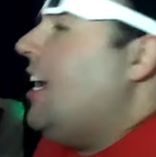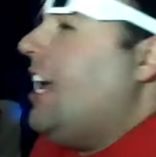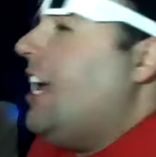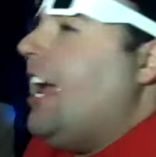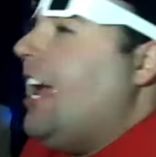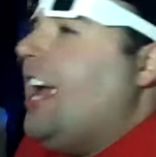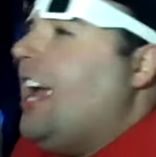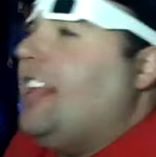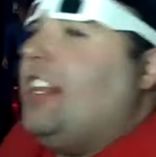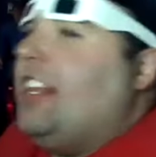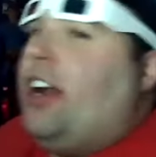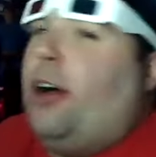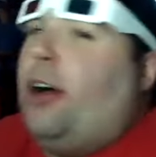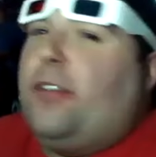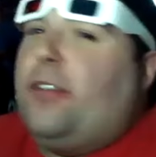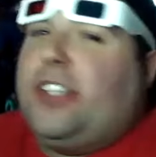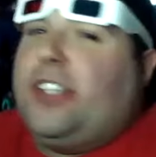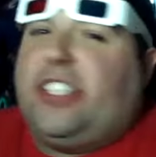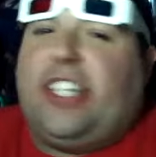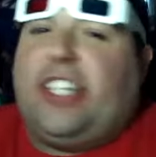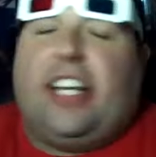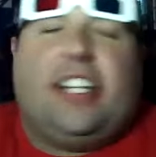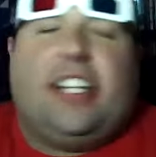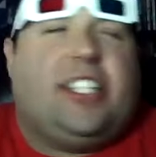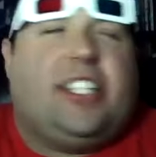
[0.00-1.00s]
and then all of a
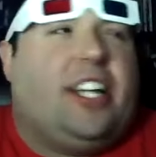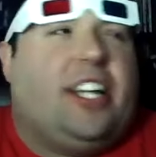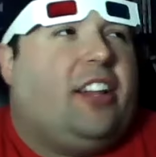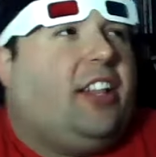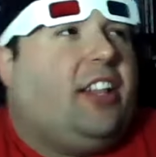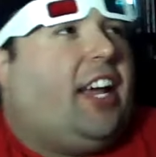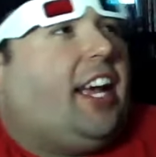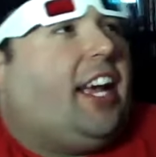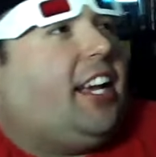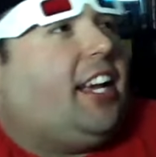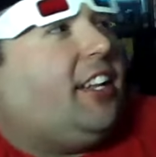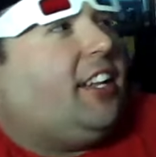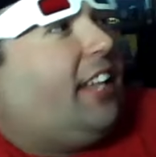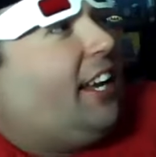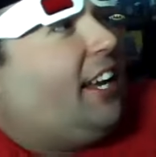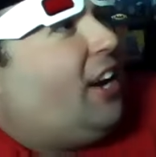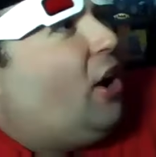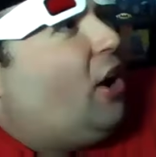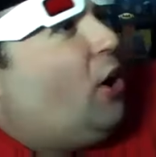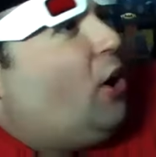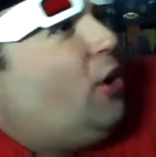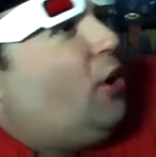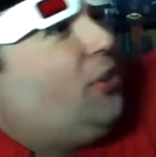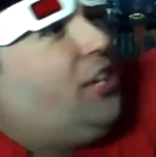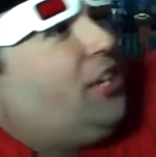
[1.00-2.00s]
sudden, till like, like
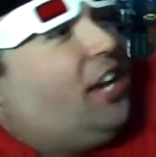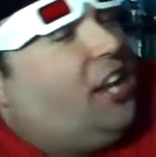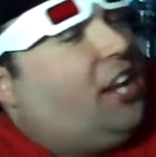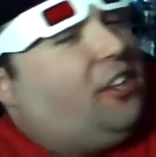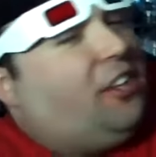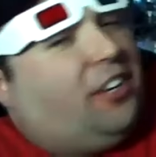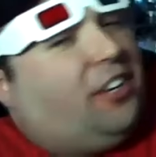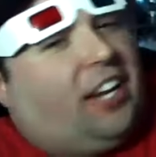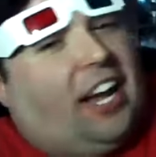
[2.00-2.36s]
all the other